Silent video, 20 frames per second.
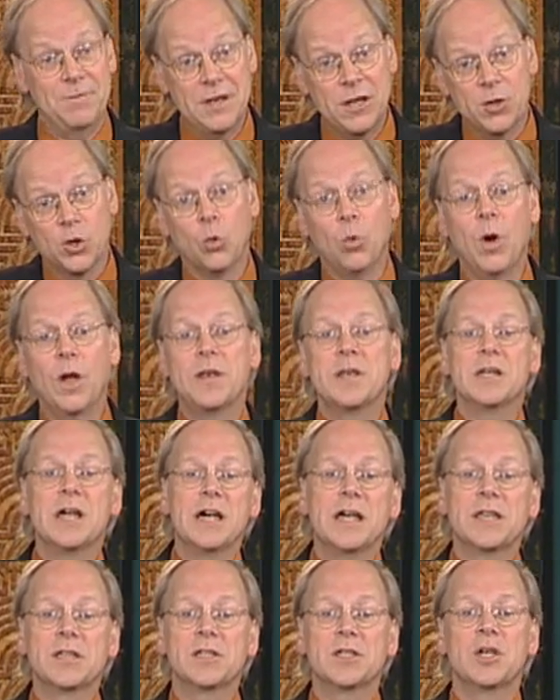neither one
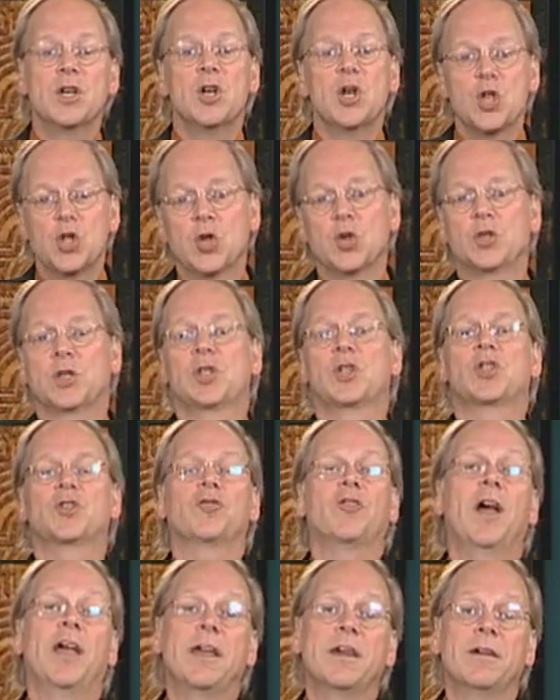does, there's a
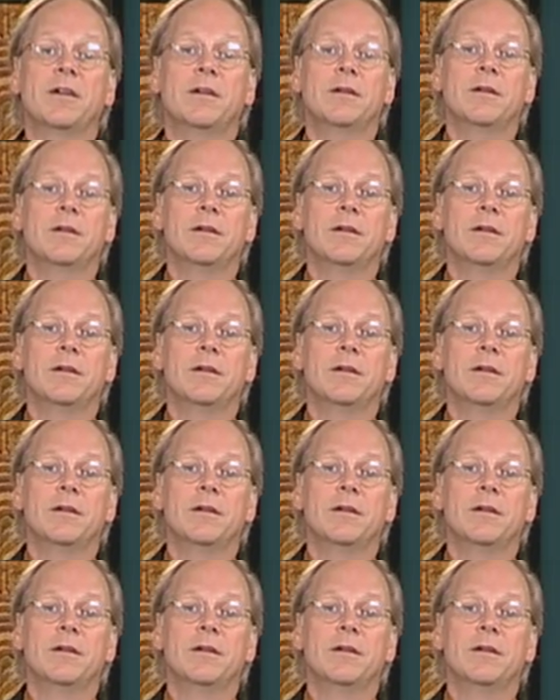strike.